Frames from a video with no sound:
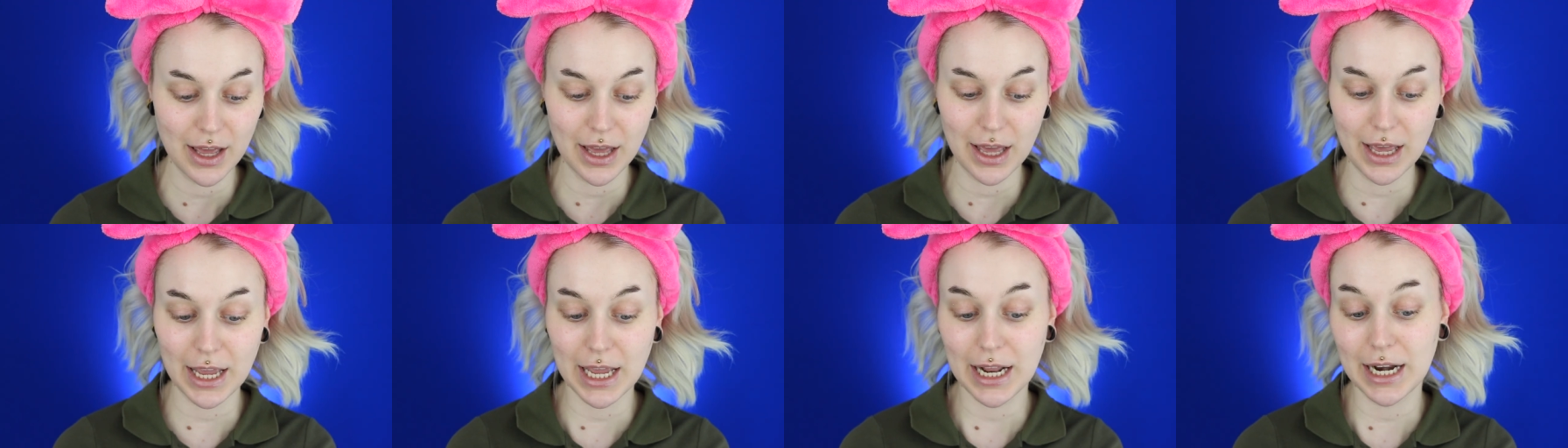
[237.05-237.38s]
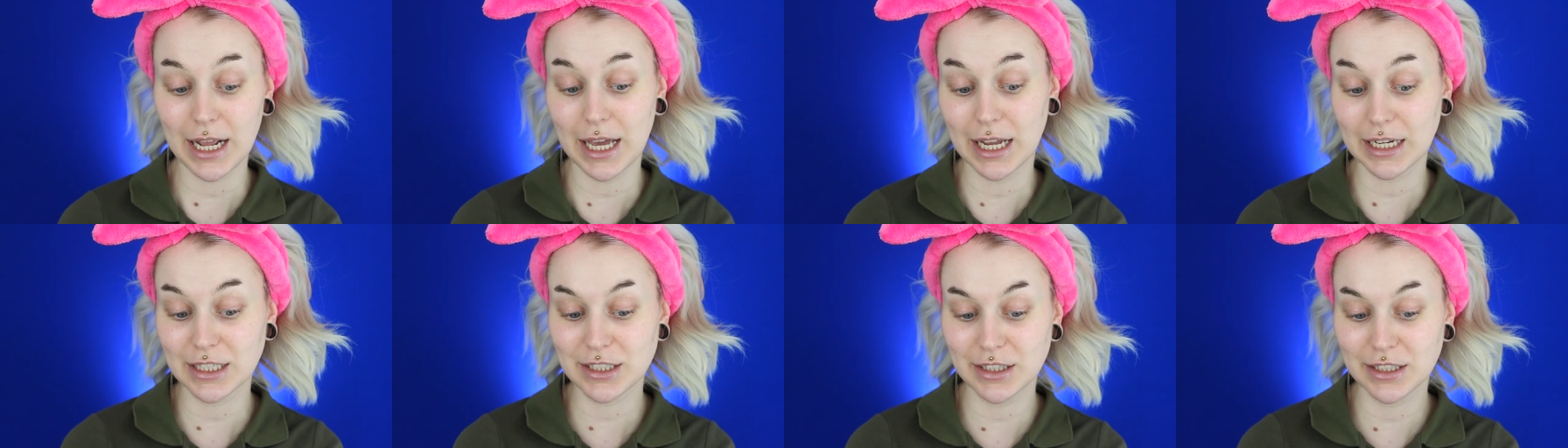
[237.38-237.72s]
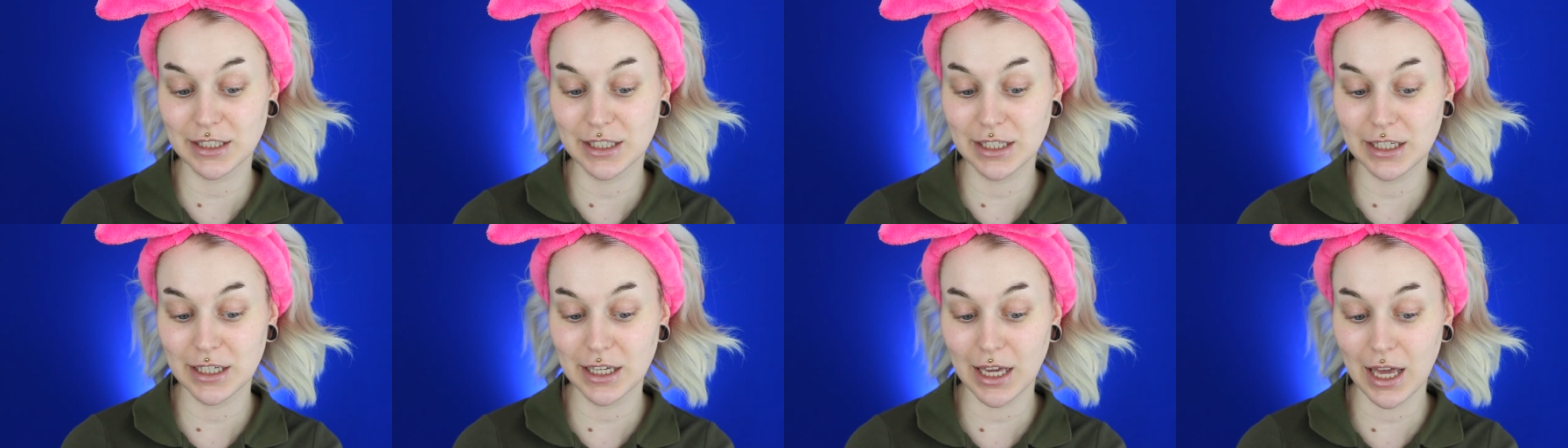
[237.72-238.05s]
And I
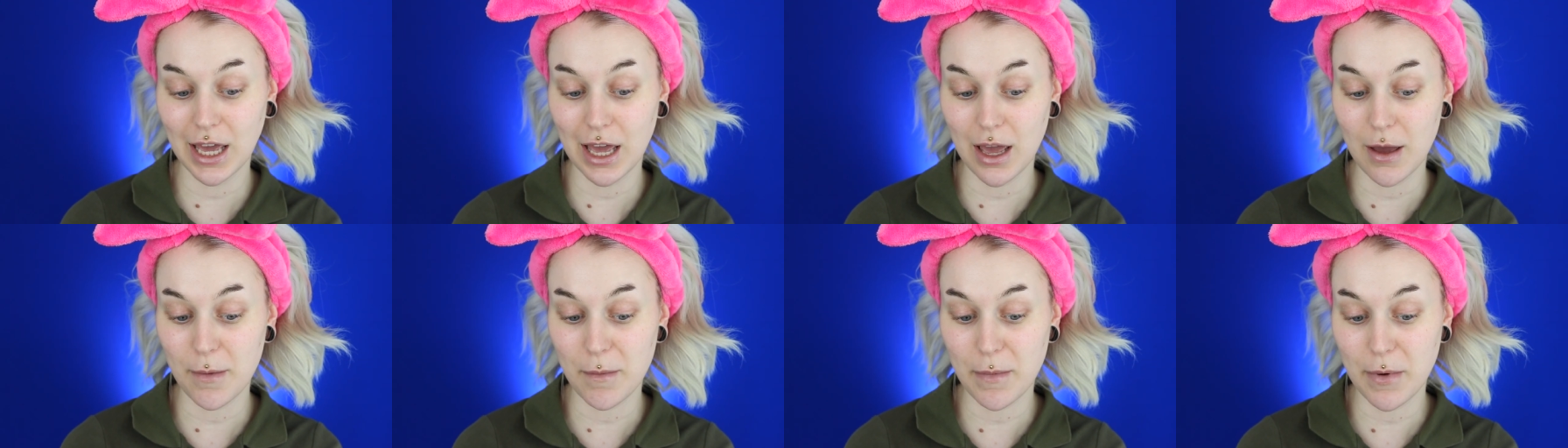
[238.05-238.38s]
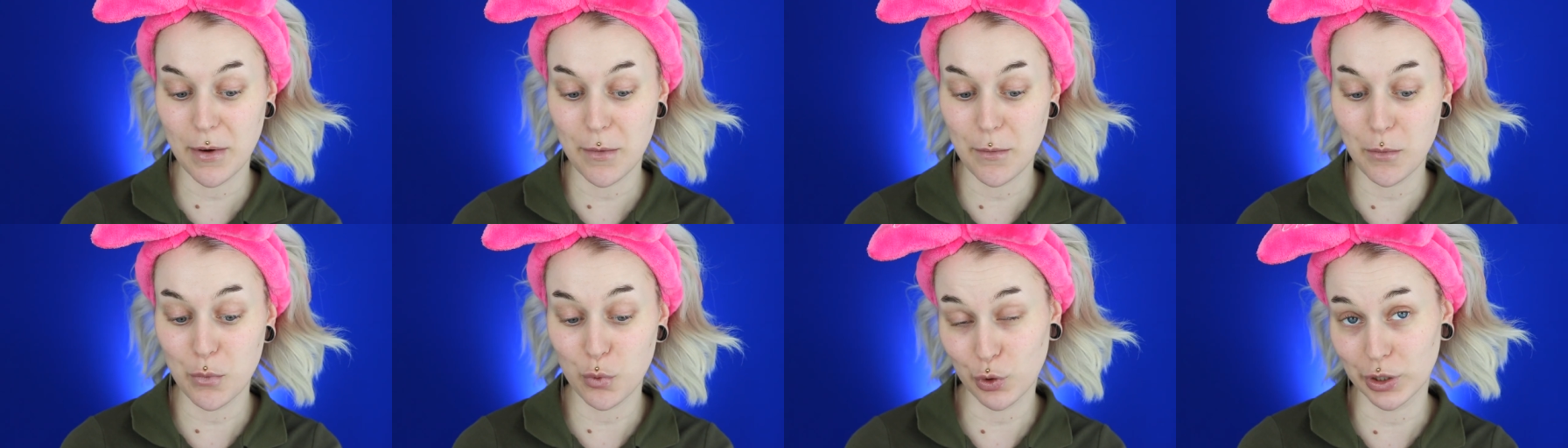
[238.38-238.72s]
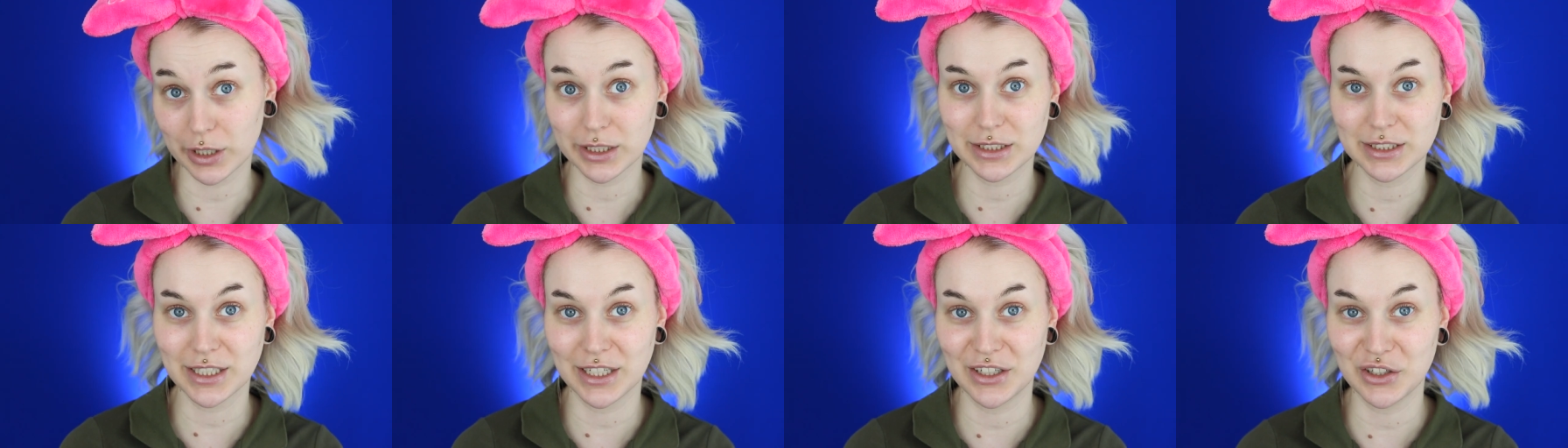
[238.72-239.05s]
actually am more
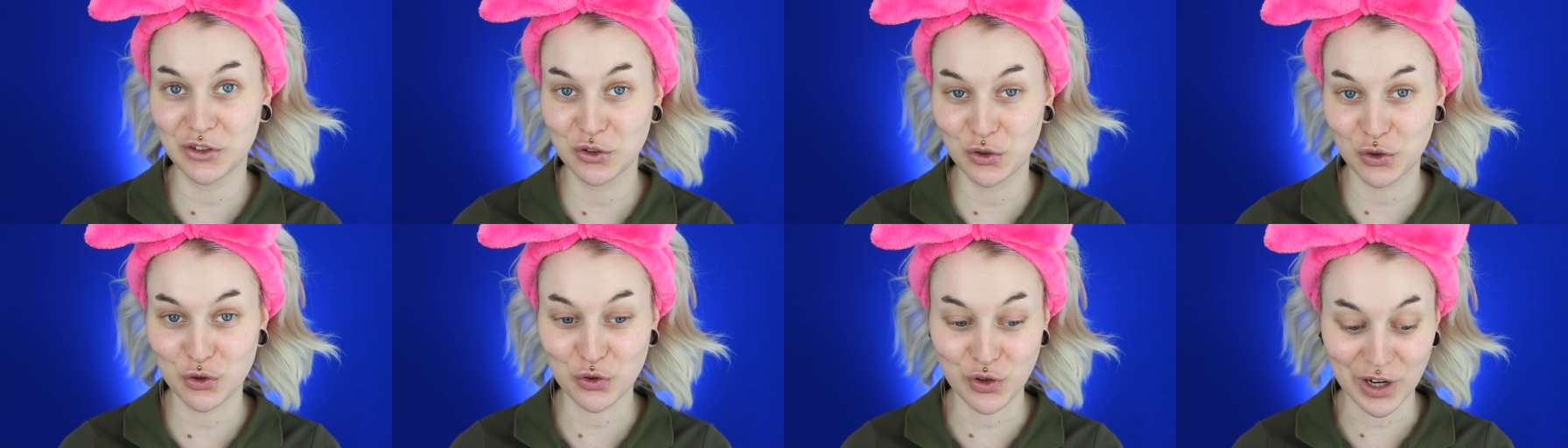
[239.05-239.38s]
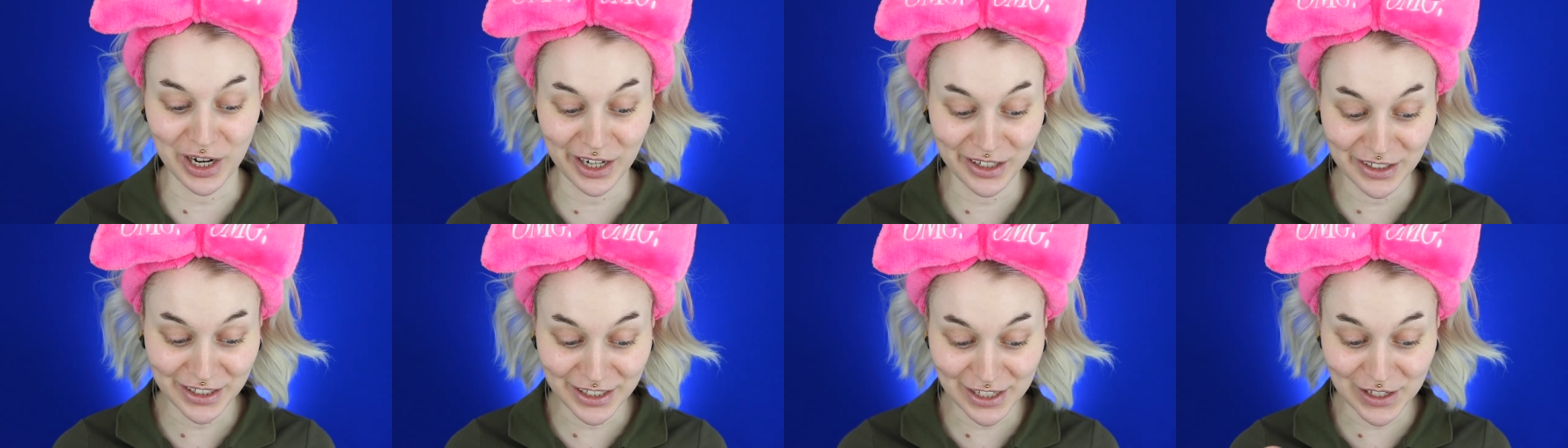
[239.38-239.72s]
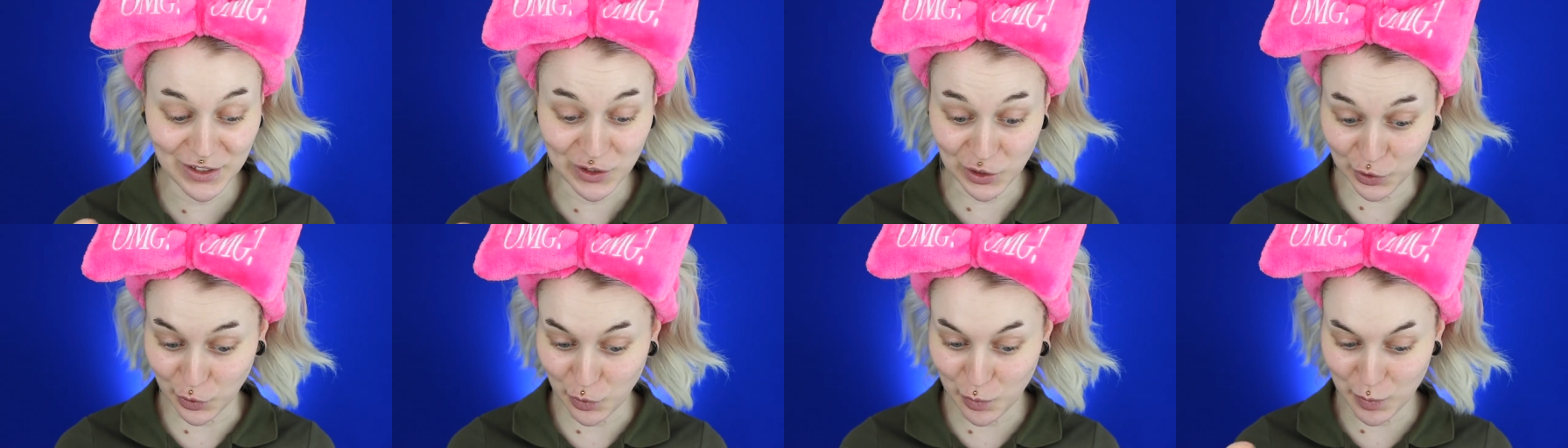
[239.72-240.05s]
excited to try the
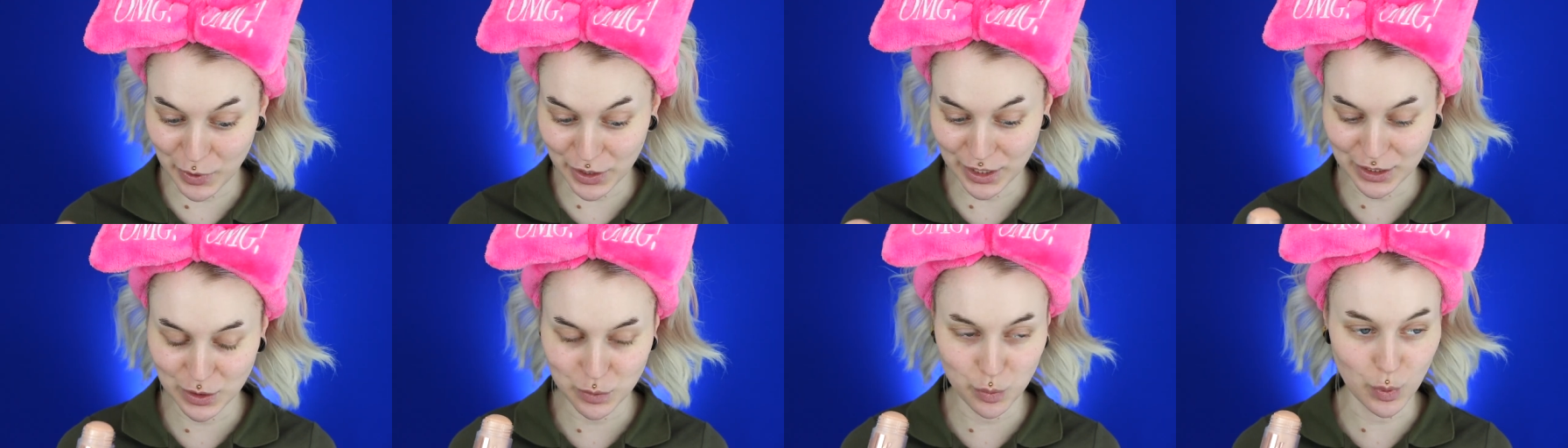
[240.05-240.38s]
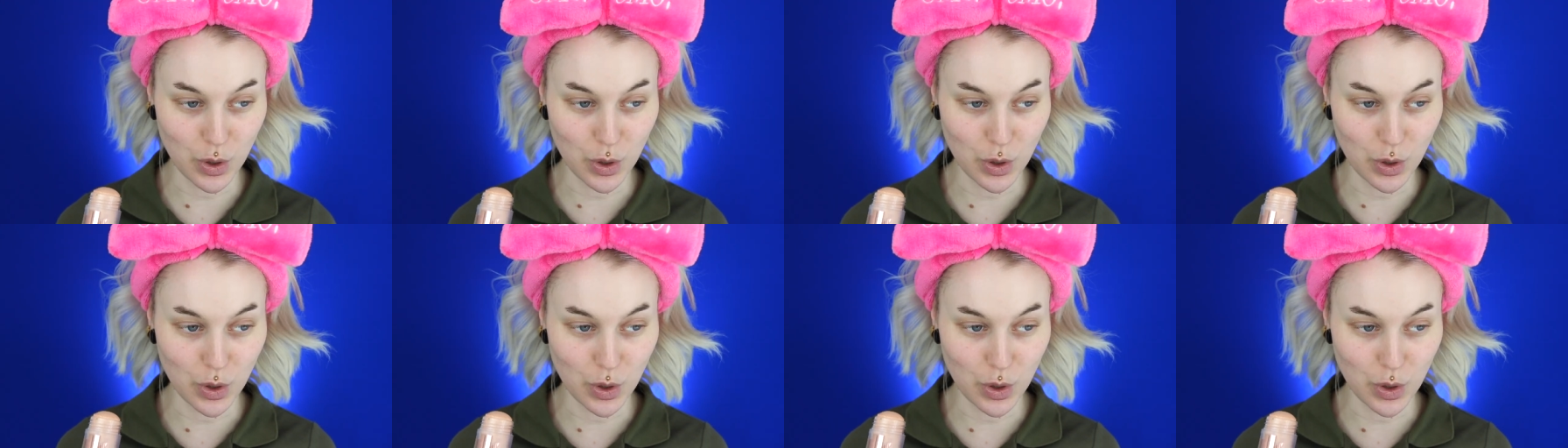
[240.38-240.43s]
Luminous